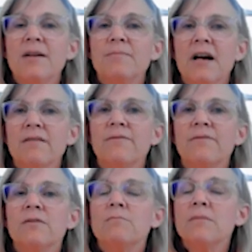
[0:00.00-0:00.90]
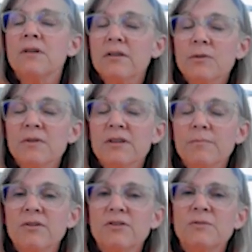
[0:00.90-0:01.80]
I'm not familiar with
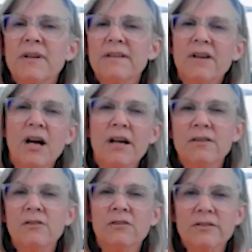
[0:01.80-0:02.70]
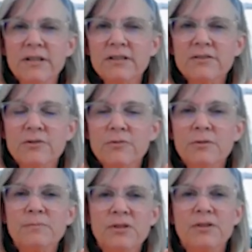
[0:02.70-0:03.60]
the books, but I've kind of looked into
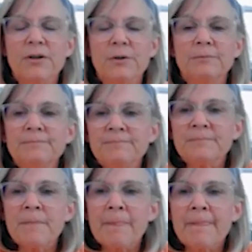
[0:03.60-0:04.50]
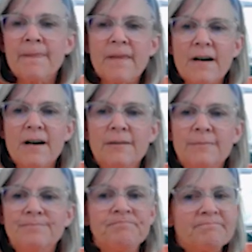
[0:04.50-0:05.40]
them. So
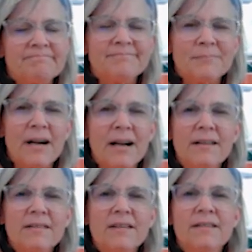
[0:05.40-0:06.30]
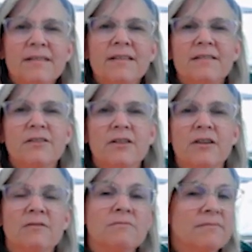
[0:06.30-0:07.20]
I think that, you
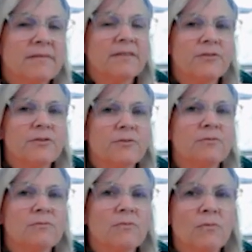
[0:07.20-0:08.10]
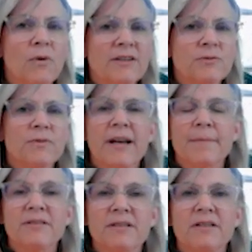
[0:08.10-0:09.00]
know, if you watch what
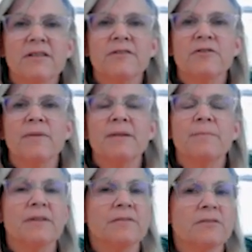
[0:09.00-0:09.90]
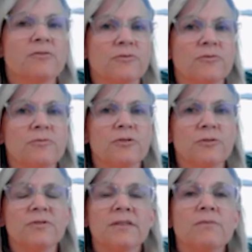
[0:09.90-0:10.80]
happens here, you might be able to
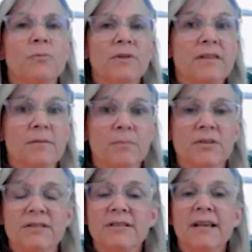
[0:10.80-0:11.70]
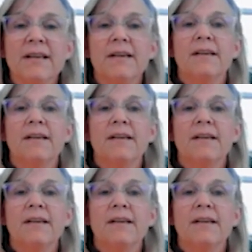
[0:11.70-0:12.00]
use it with the books.